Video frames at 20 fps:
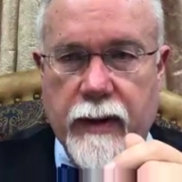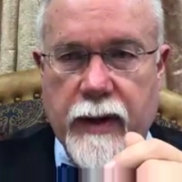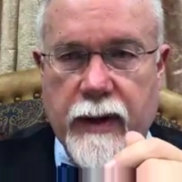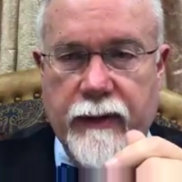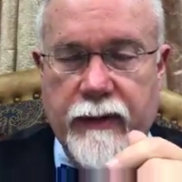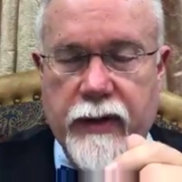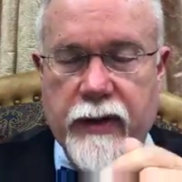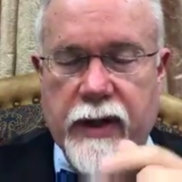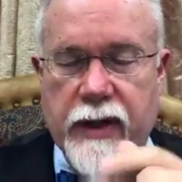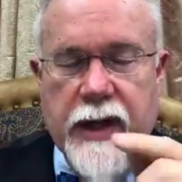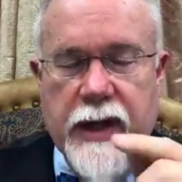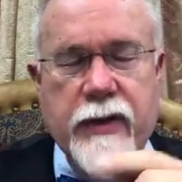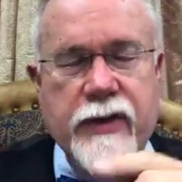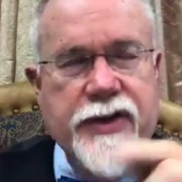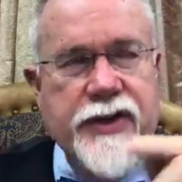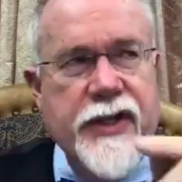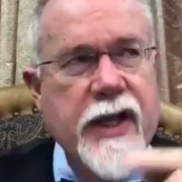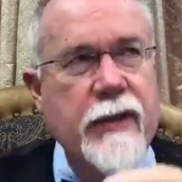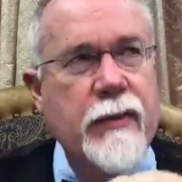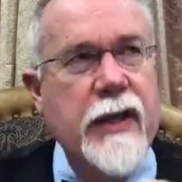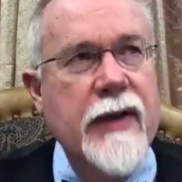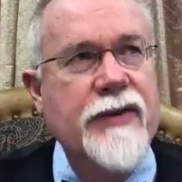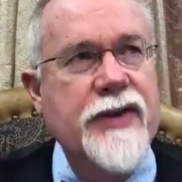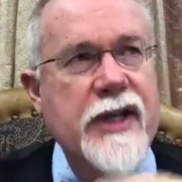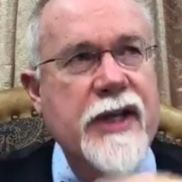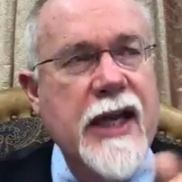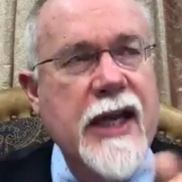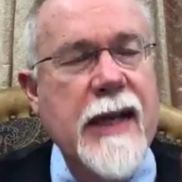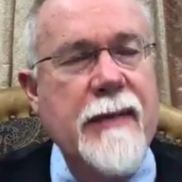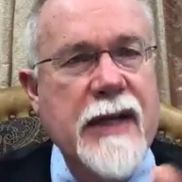then you would say, well, if
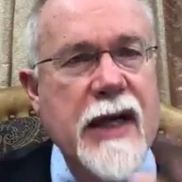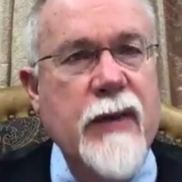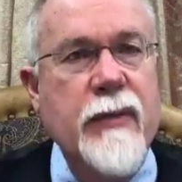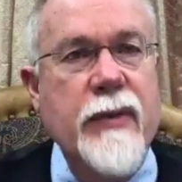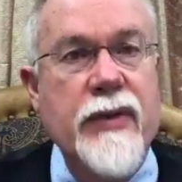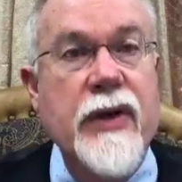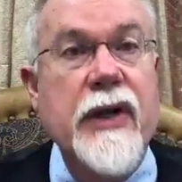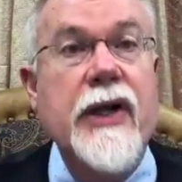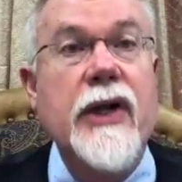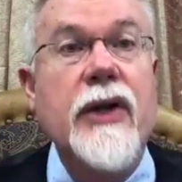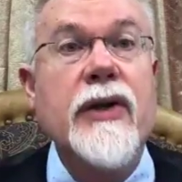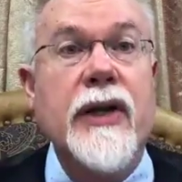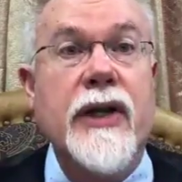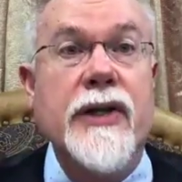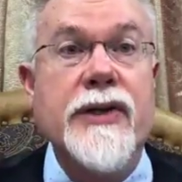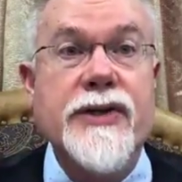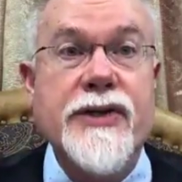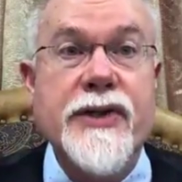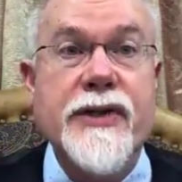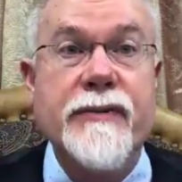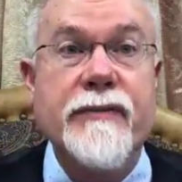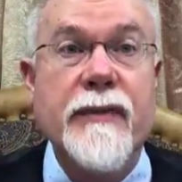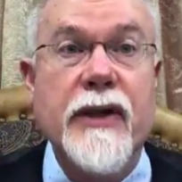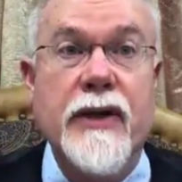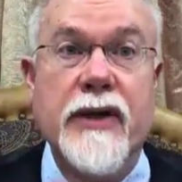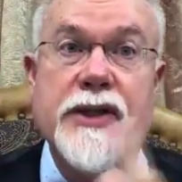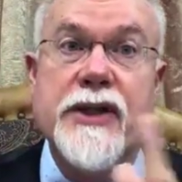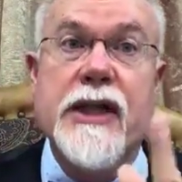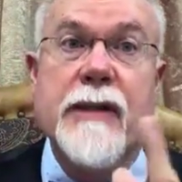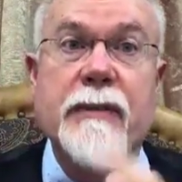she came down with an illness
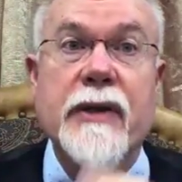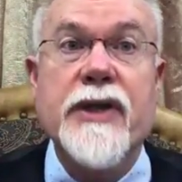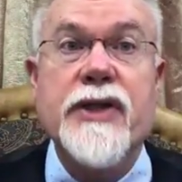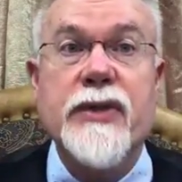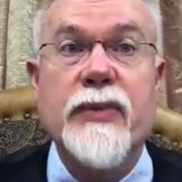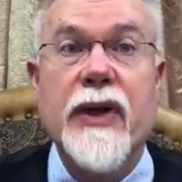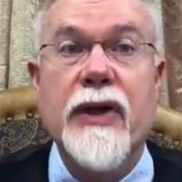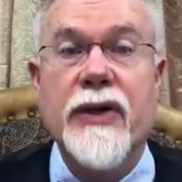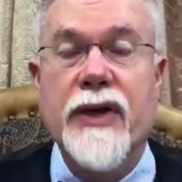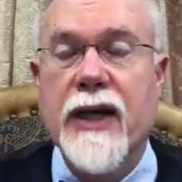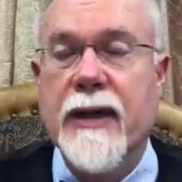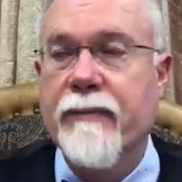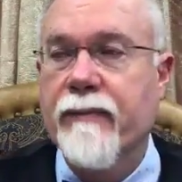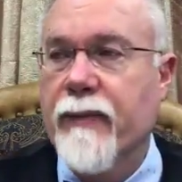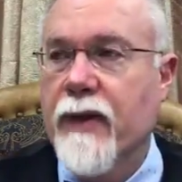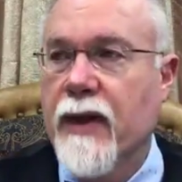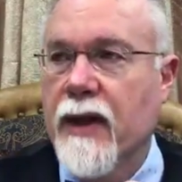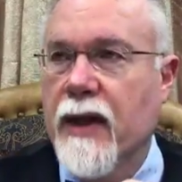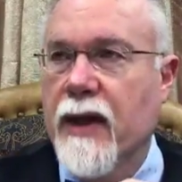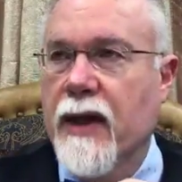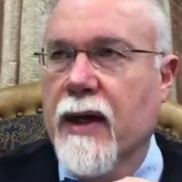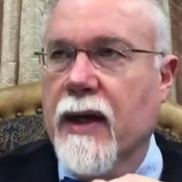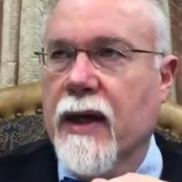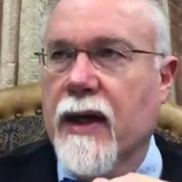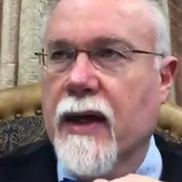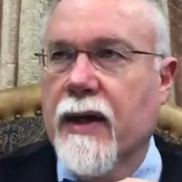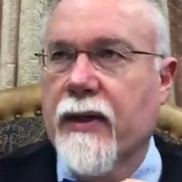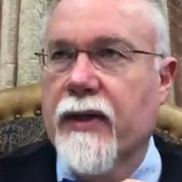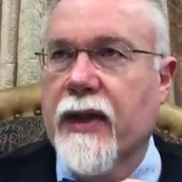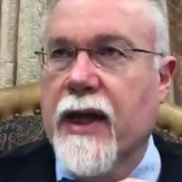and her stomach swelled up,
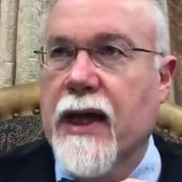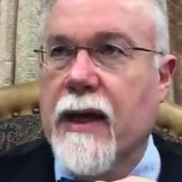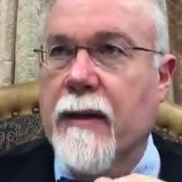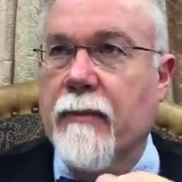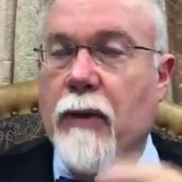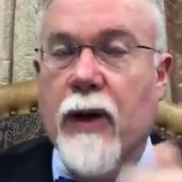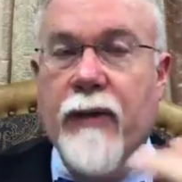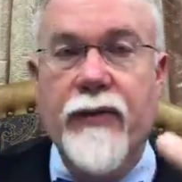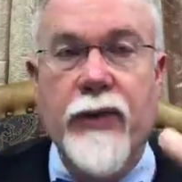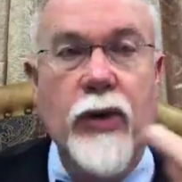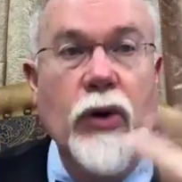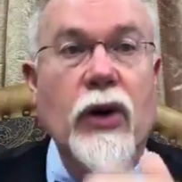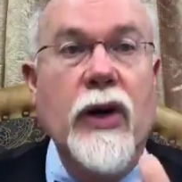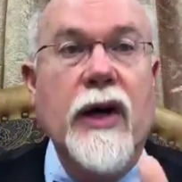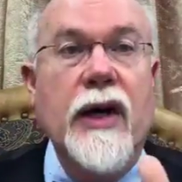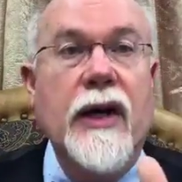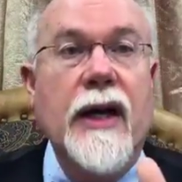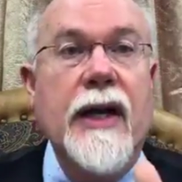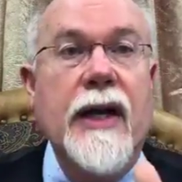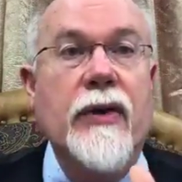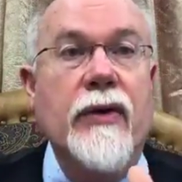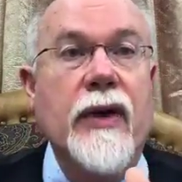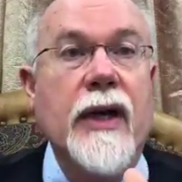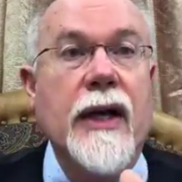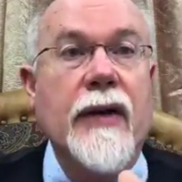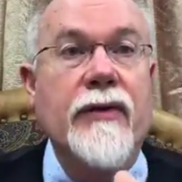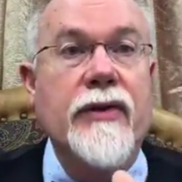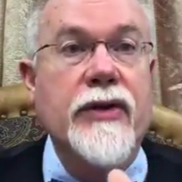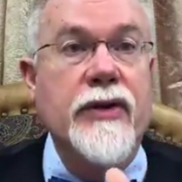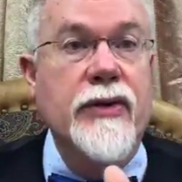then I'm off the hook and I don't
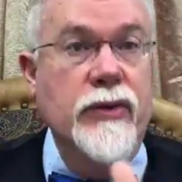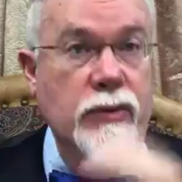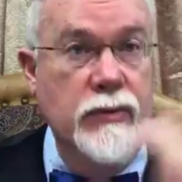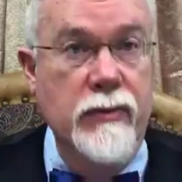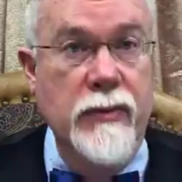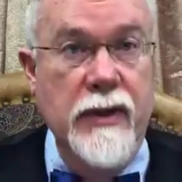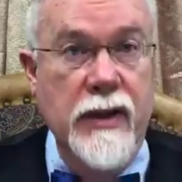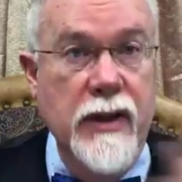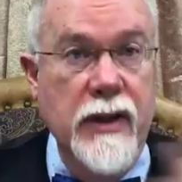have to